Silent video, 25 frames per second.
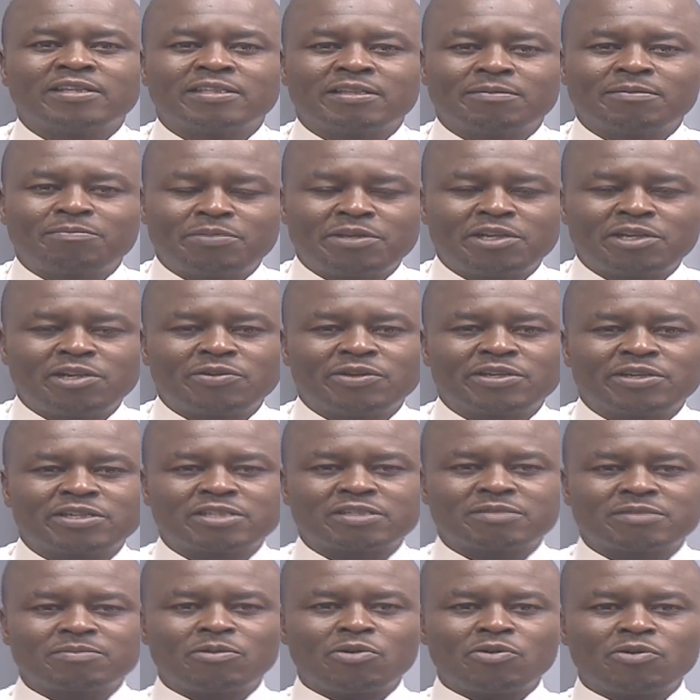the billowing
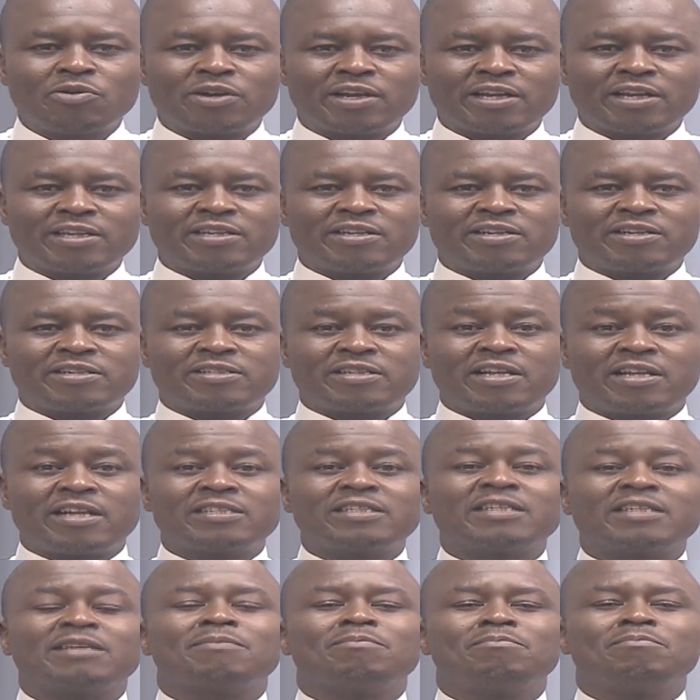smoke and the
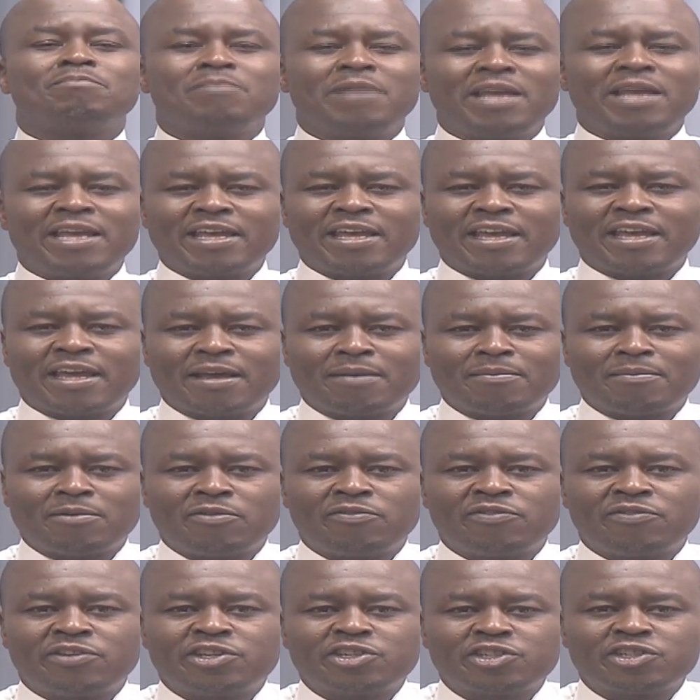resulting mayhem
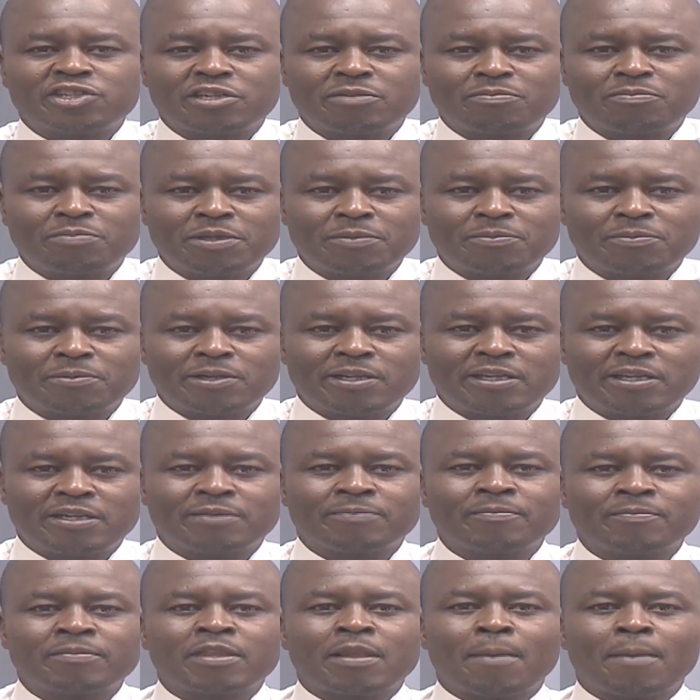of injured people
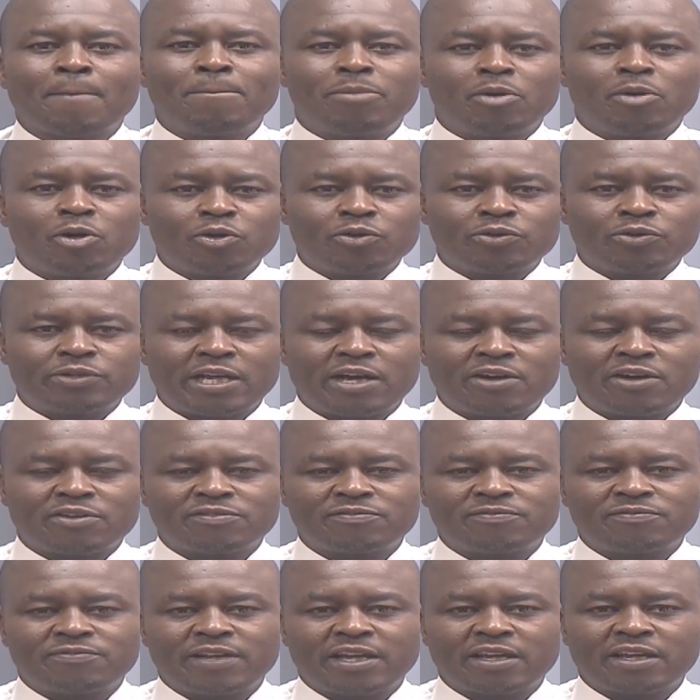and blown
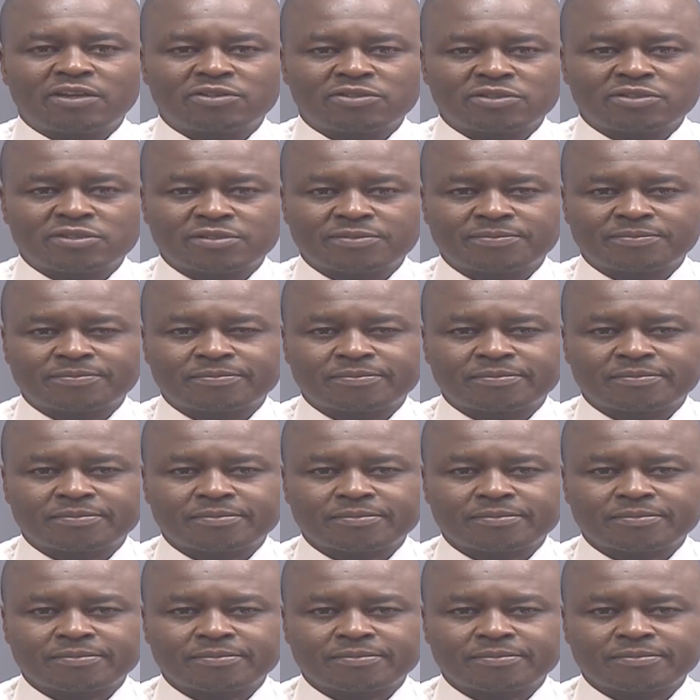out vehicles?